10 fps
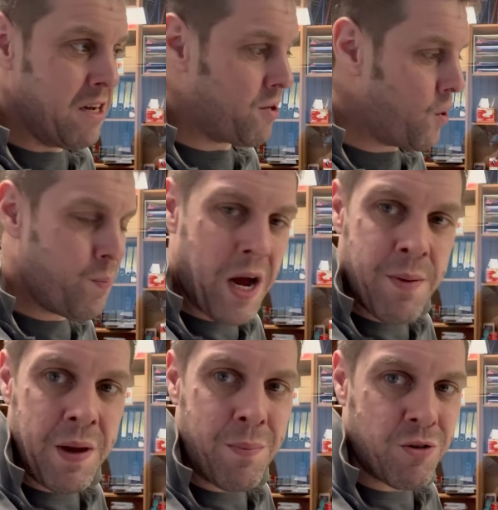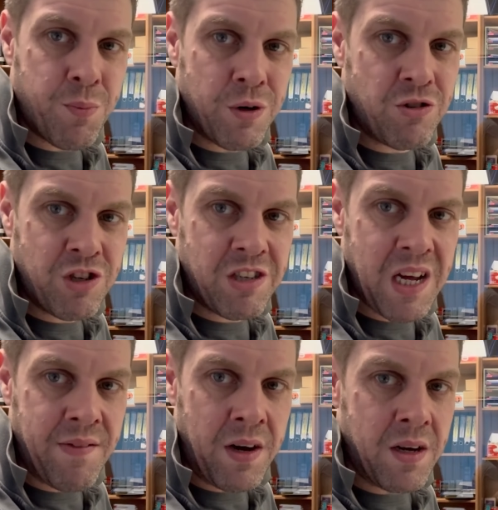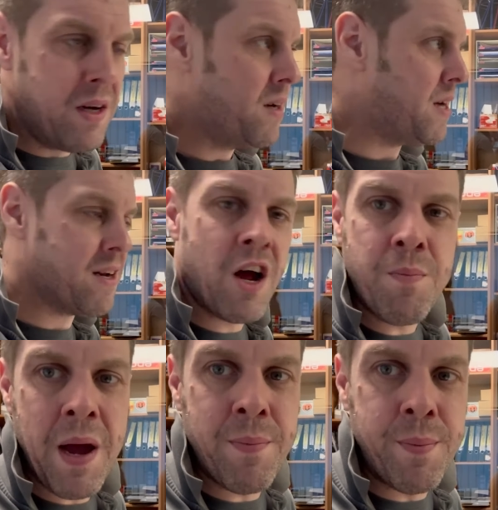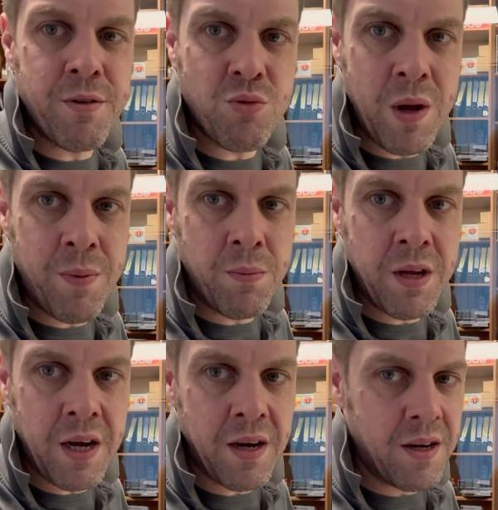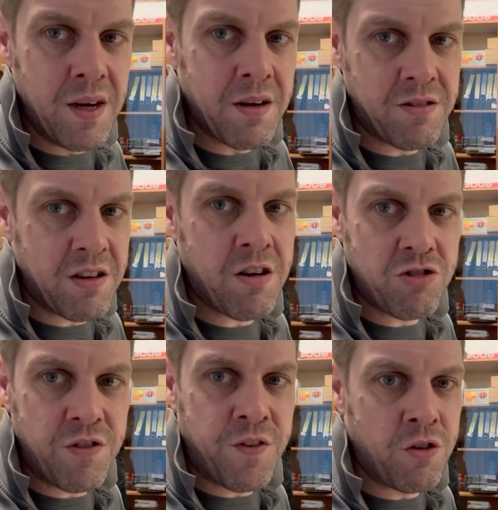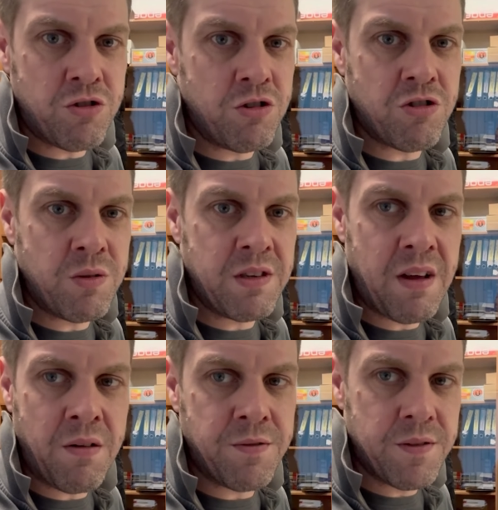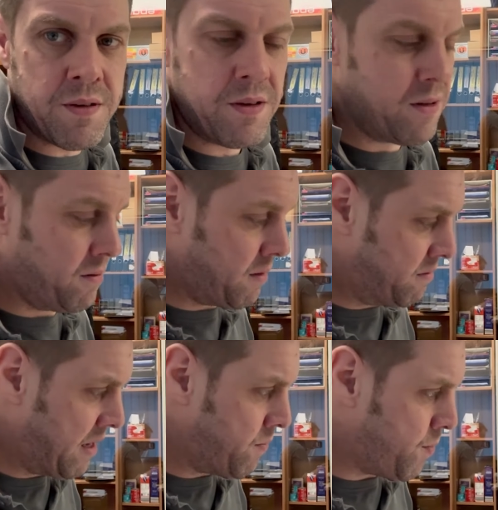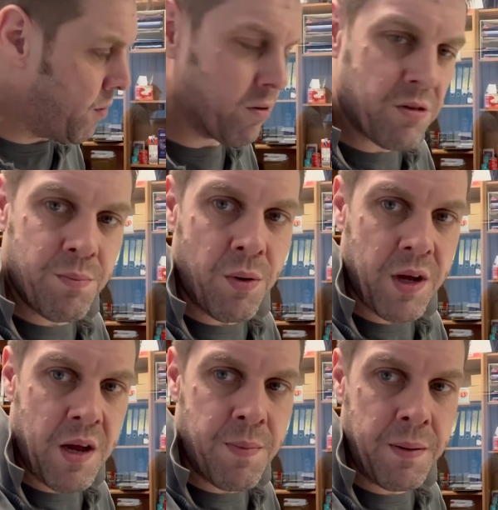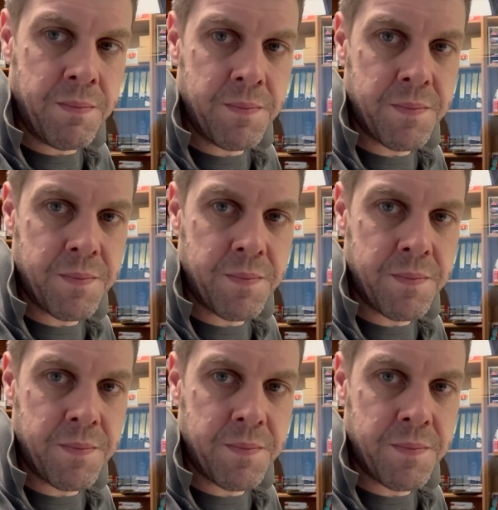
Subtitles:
Don't pay people to put your shit together. Yeah, don't pay people to sweep up, do you? Because it costs you a fortune, just do it yourself. So same with books and bookkeeping.